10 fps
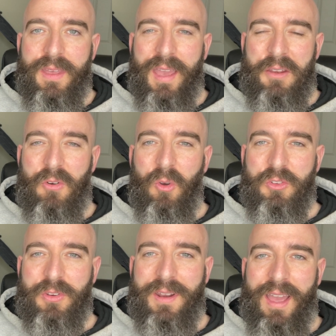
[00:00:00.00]
And you're
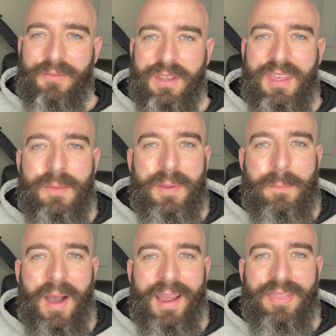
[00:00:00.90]
also going to have to keep in
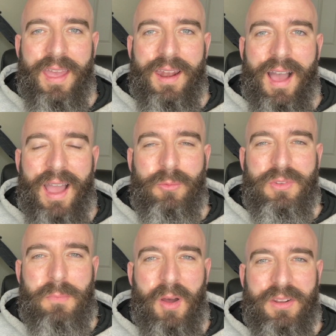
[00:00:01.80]
mind that I was
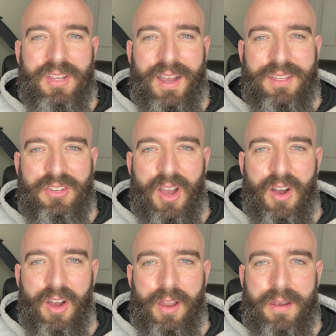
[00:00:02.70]
monetized
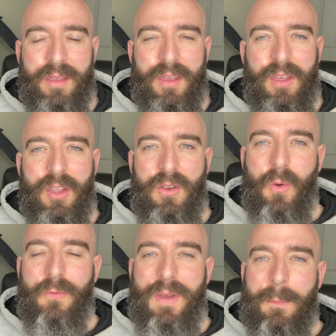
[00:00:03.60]
on
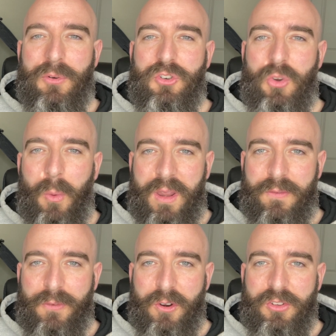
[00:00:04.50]
November
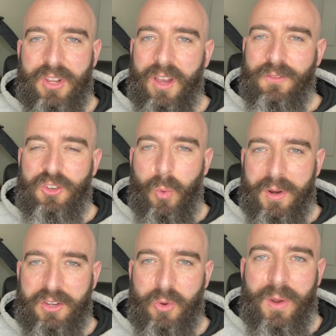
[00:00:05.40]
21st of
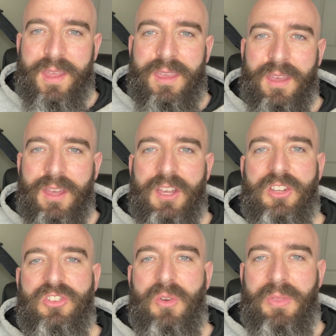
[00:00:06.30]
2020.
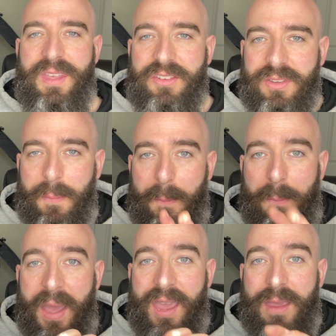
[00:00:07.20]
So this
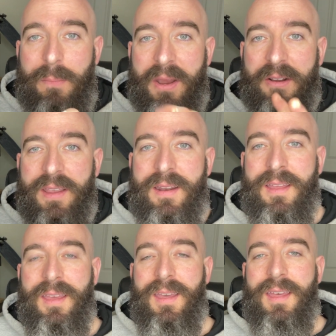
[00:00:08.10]
pay period
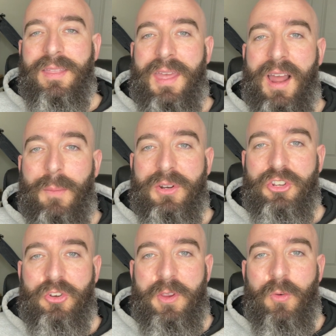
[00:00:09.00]
that I'm going to
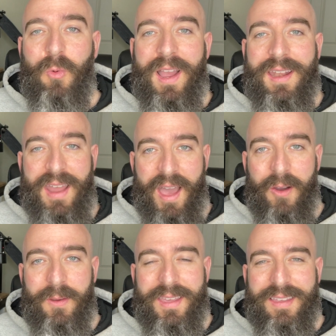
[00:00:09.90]
show you right
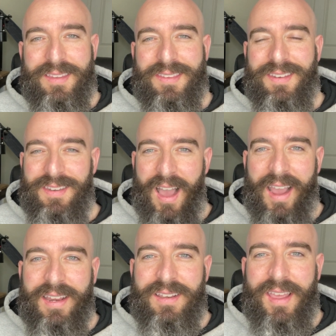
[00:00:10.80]
now is
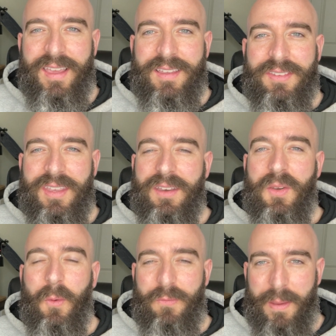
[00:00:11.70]
9 days in
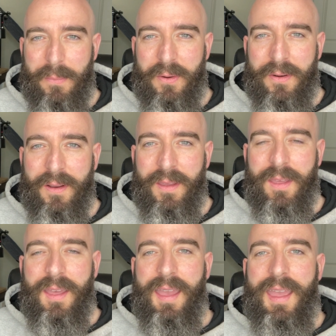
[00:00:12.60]
November
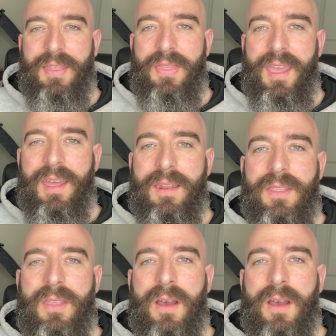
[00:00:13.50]
and then